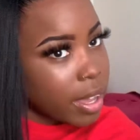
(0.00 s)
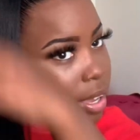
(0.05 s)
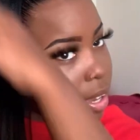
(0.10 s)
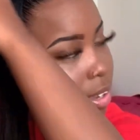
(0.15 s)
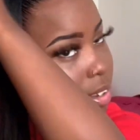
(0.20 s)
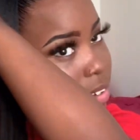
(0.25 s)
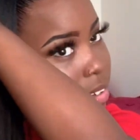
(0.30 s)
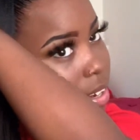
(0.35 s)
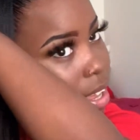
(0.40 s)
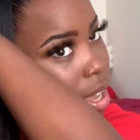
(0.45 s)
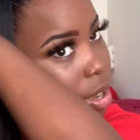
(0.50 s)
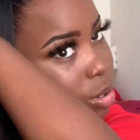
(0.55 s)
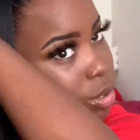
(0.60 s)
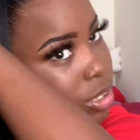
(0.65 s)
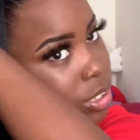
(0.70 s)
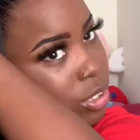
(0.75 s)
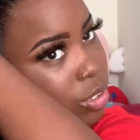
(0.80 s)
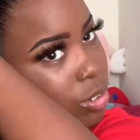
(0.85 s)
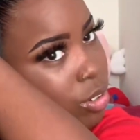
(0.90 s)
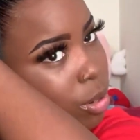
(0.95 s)
and now you're
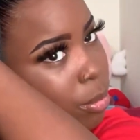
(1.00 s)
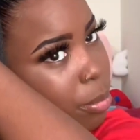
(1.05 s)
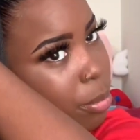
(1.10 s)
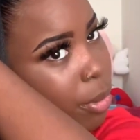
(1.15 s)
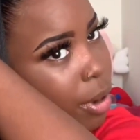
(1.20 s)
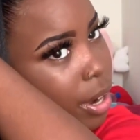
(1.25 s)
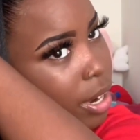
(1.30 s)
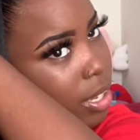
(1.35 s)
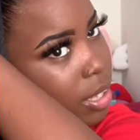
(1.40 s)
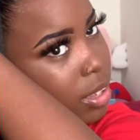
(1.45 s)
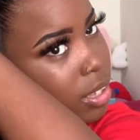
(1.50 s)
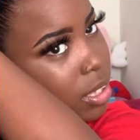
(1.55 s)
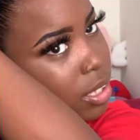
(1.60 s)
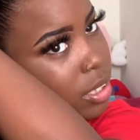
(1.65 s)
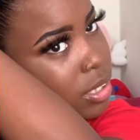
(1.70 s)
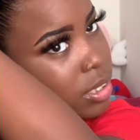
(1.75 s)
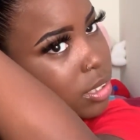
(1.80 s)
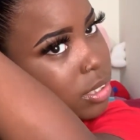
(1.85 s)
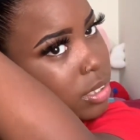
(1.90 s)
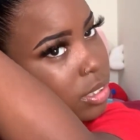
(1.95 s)
just gonna braid
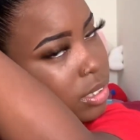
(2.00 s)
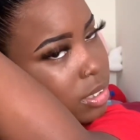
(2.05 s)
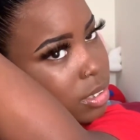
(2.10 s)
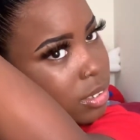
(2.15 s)
this.